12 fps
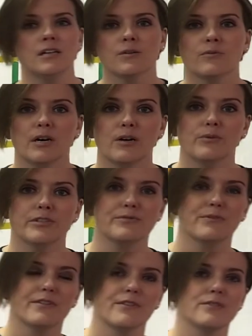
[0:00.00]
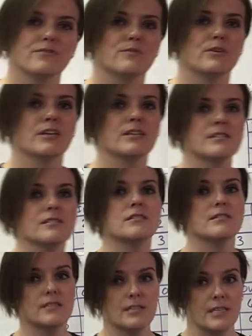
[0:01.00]
well, which one of those works
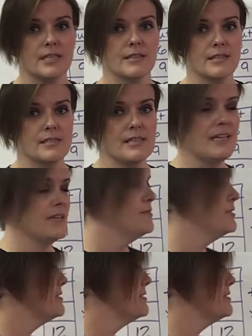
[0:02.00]
in the second one.